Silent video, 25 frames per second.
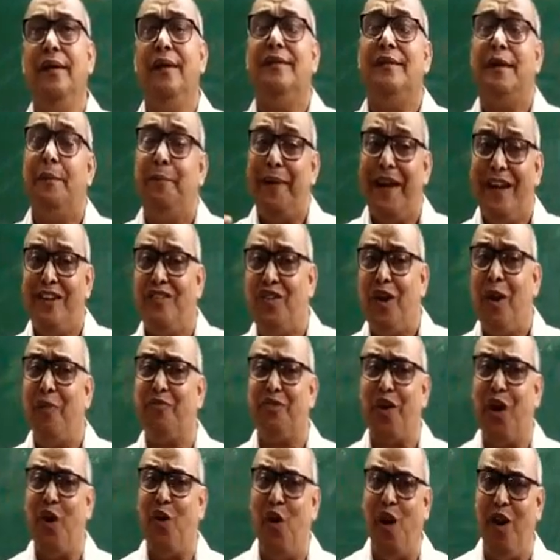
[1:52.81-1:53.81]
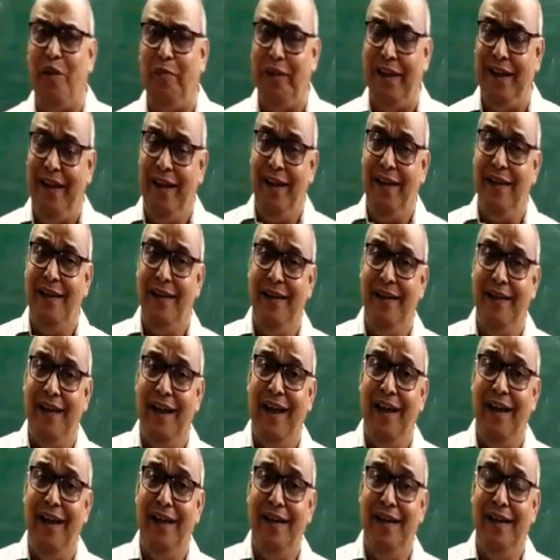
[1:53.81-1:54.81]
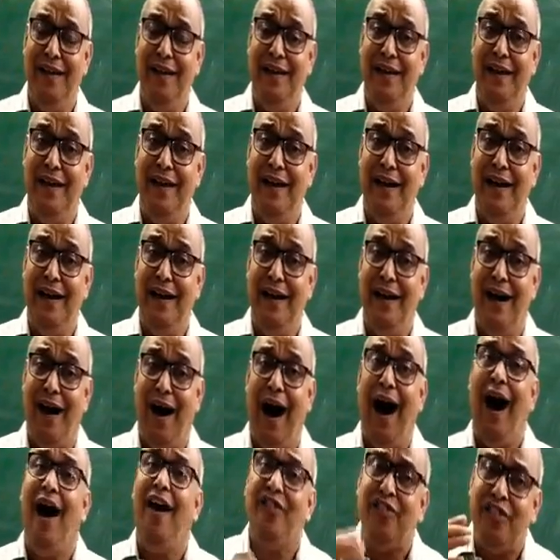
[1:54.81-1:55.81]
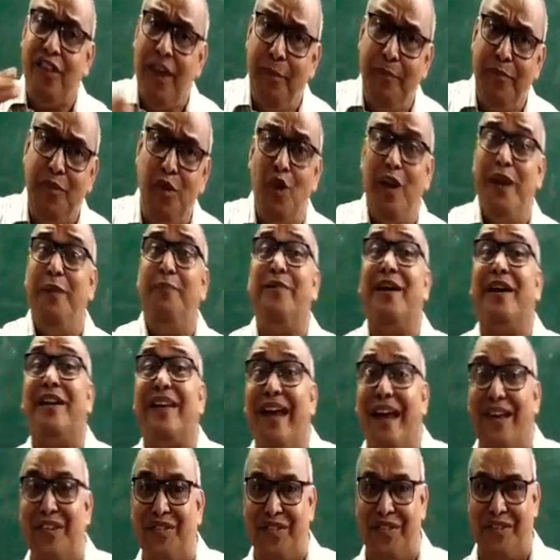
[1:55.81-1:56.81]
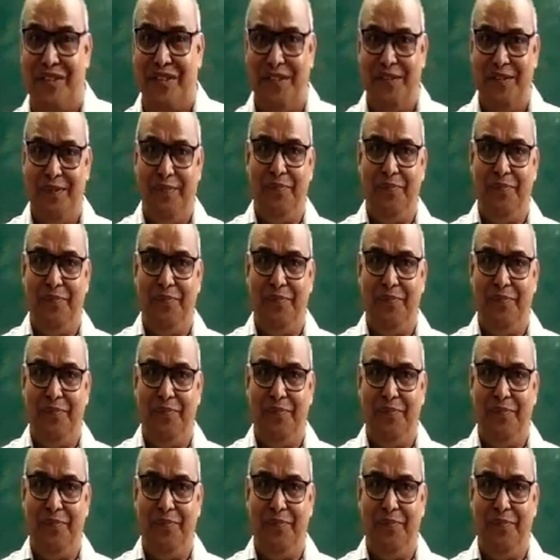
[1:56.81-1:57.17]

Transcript: the best option will be ask him to leave the class.